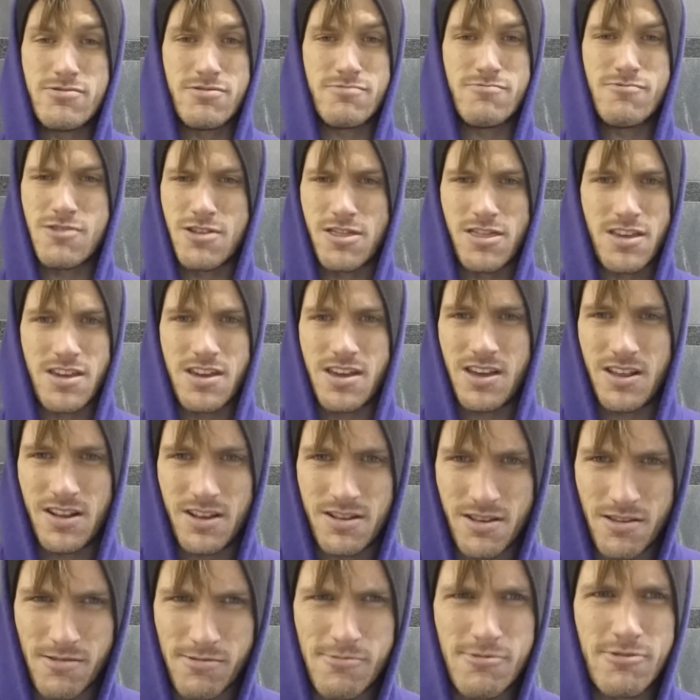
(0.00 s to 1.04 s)
once again, I
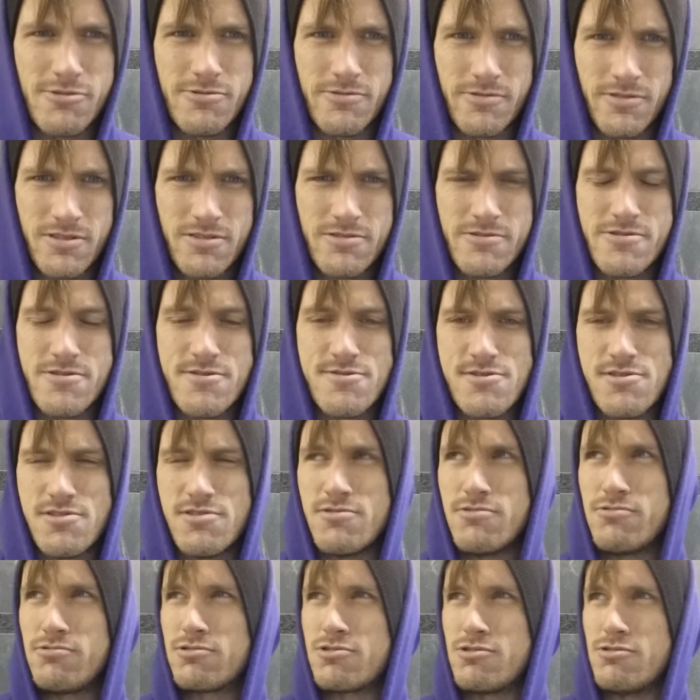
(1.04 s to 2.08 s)
just want to encourage
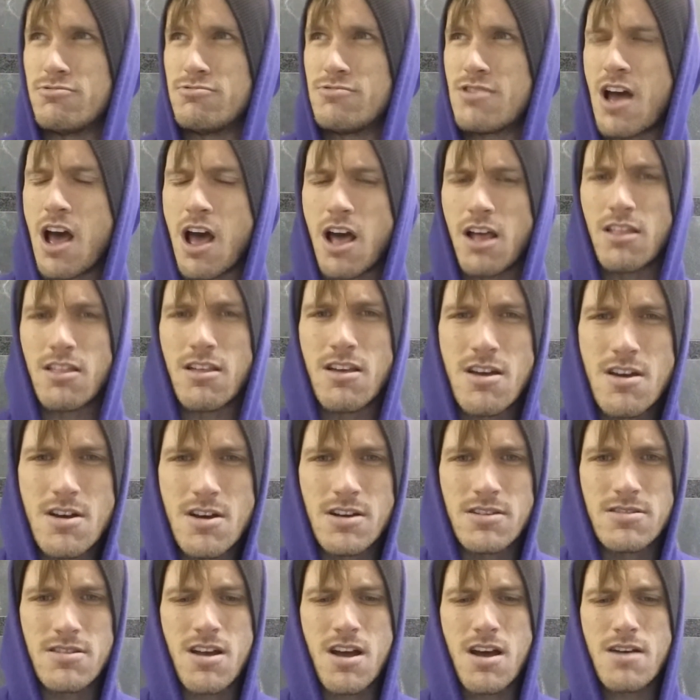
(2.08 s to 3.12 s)
you to not
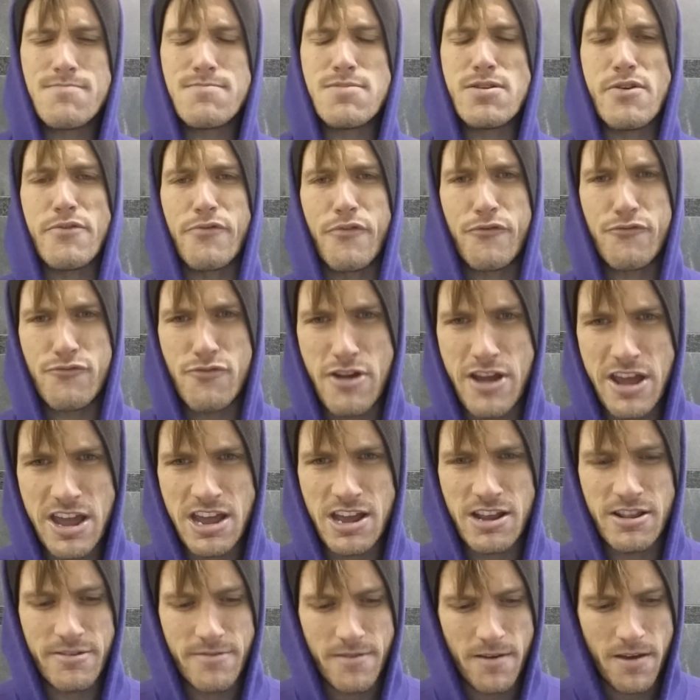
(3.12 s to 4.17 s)
be
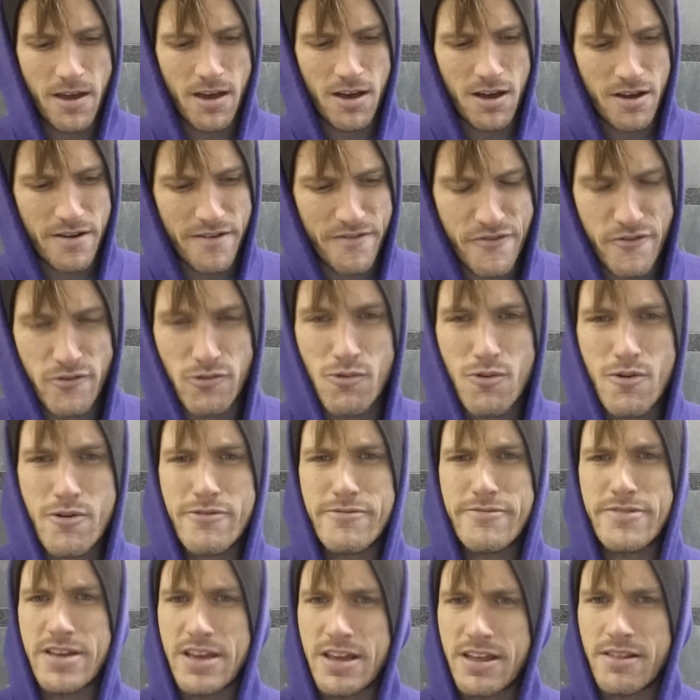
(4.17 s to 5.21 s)
afraid. For
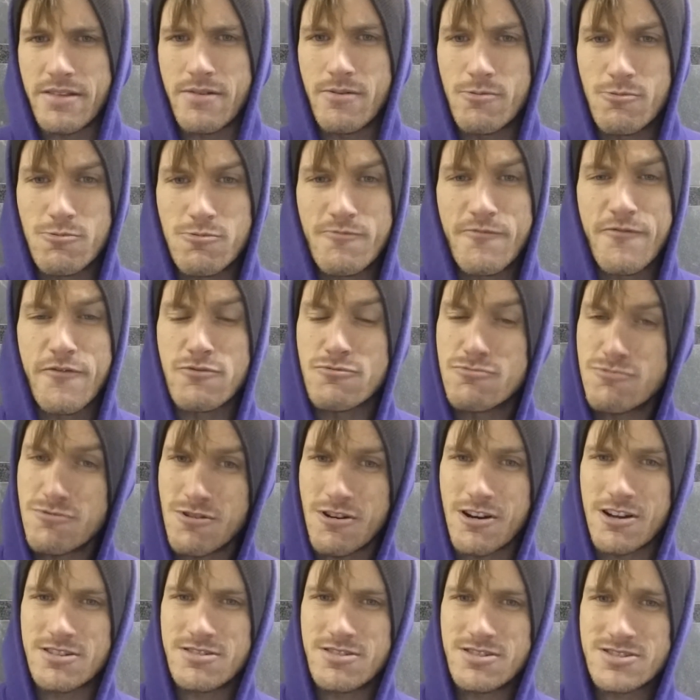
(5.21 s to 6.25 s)
worrying, for
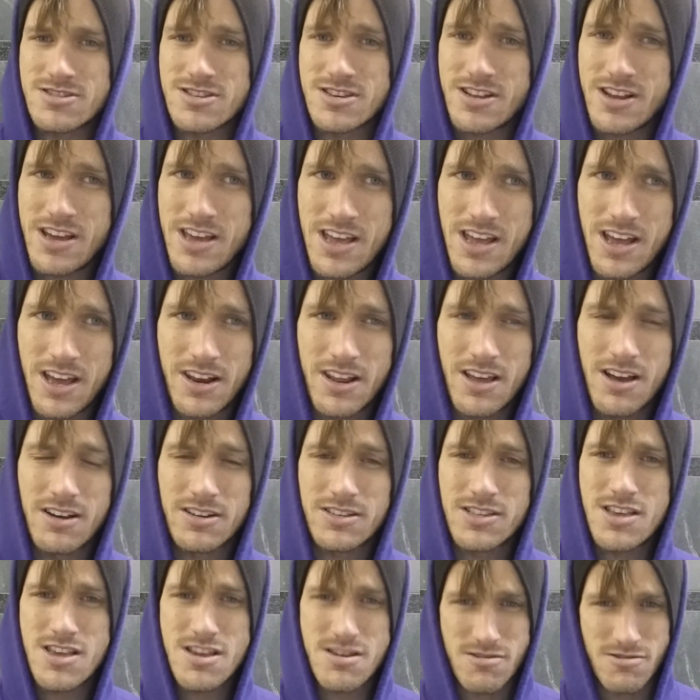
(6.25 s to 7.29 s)
one, doesn't add a
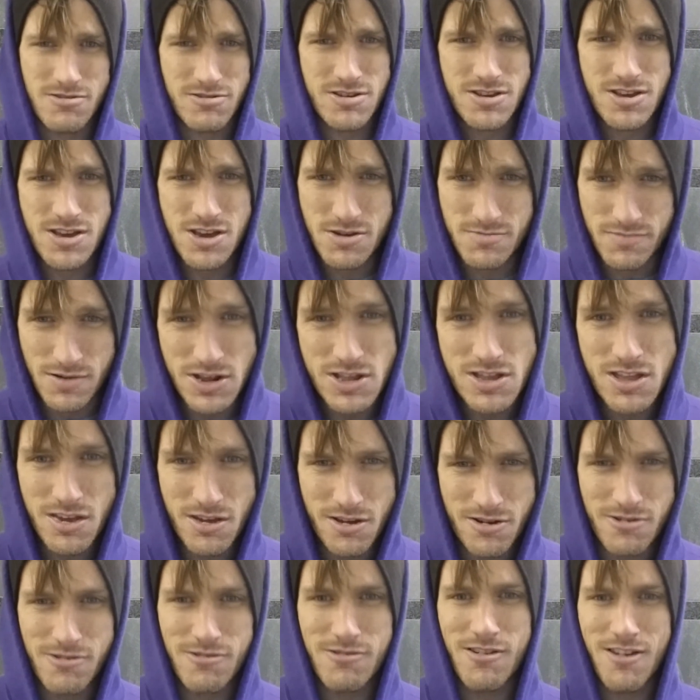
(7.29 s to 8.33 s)
single cubit to
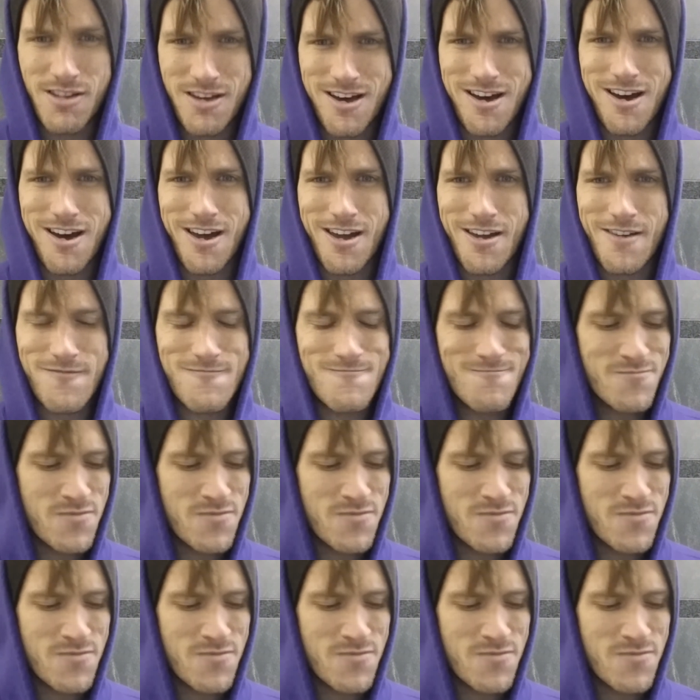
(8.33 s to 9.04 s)
your life,